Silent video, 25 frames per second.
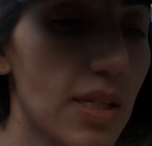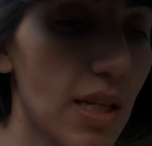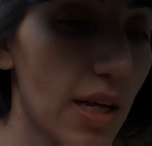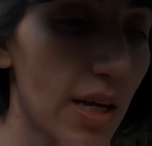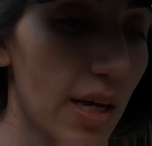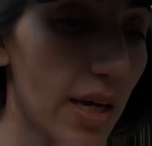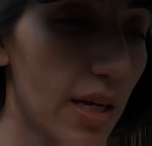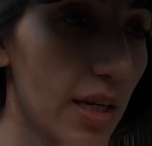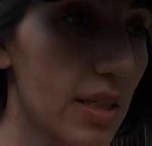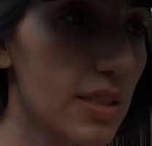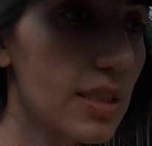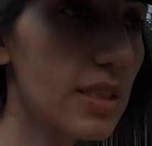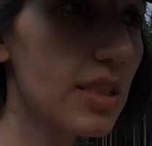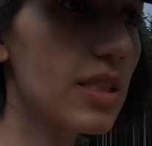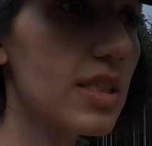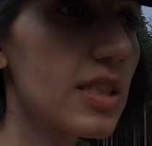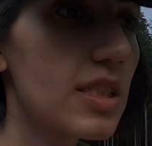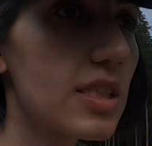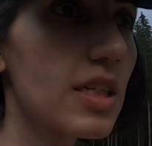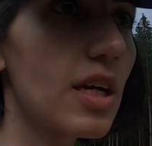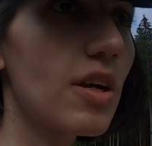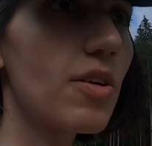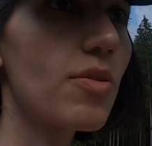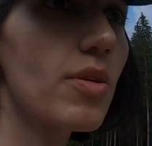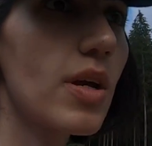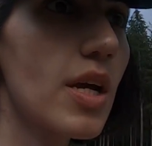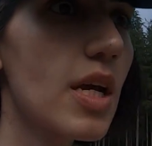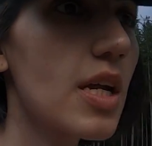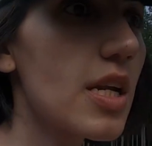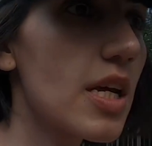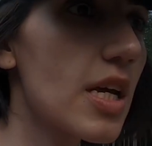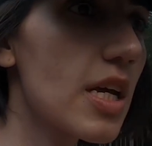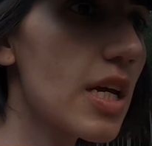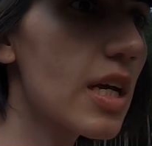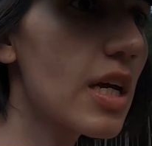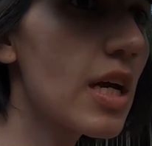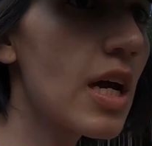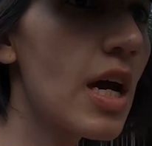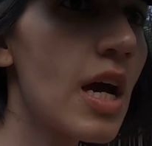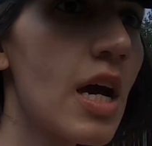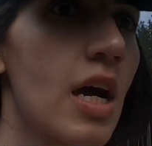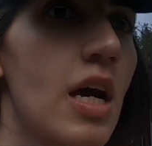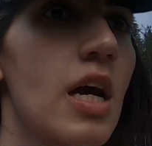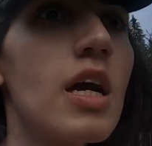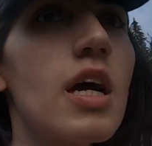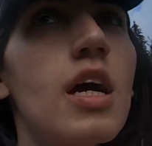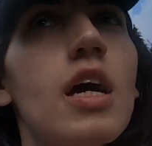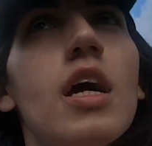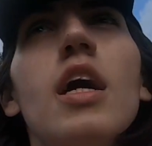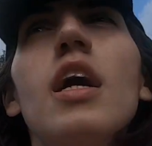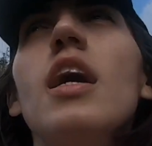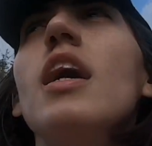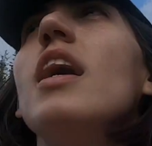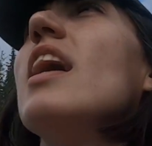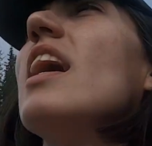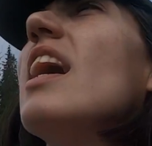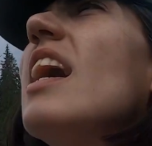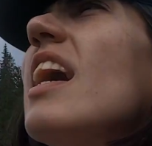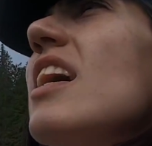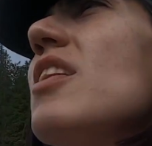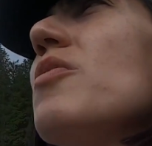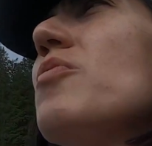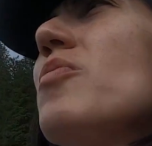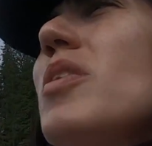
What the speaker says: like it's gonna start raining, and